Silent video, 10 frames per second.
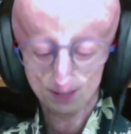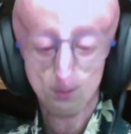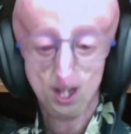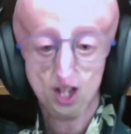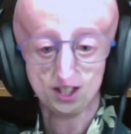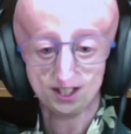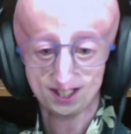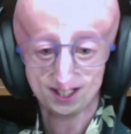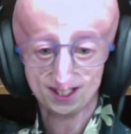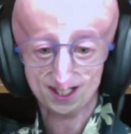
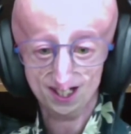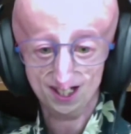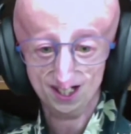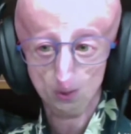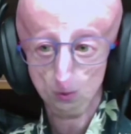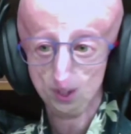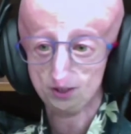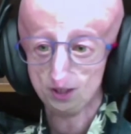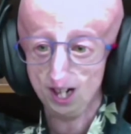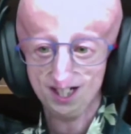patients with
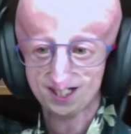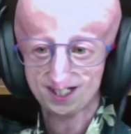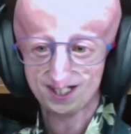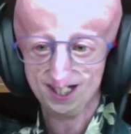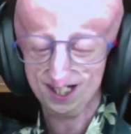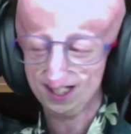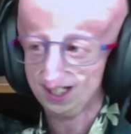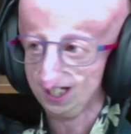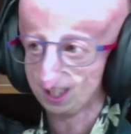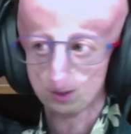drugs, it
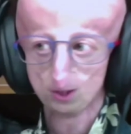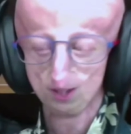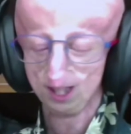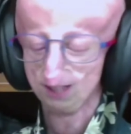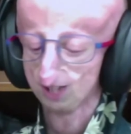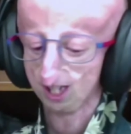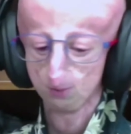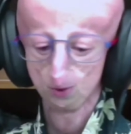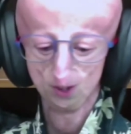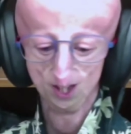is absolutely
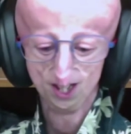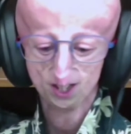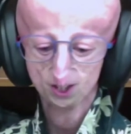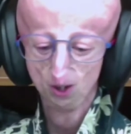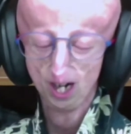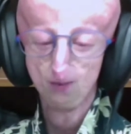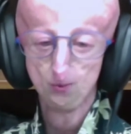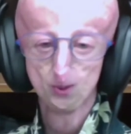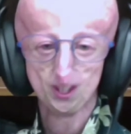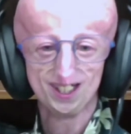incredible. So
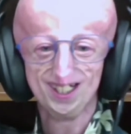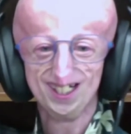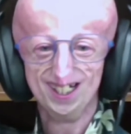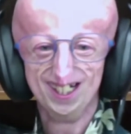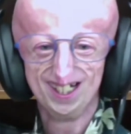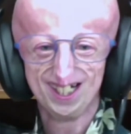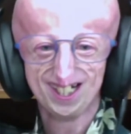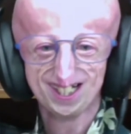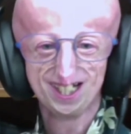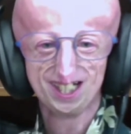every
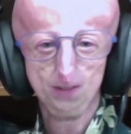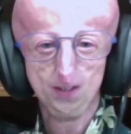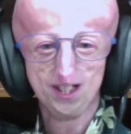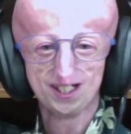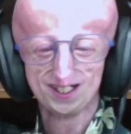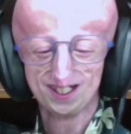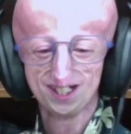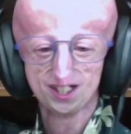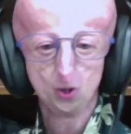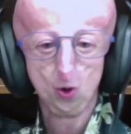scientific
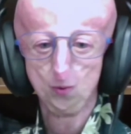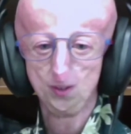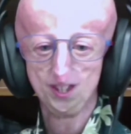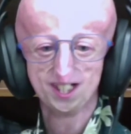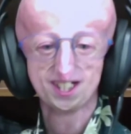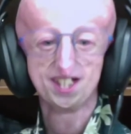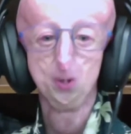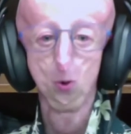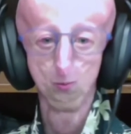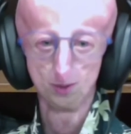discovery is a
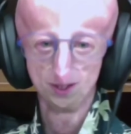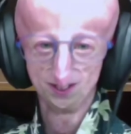hope.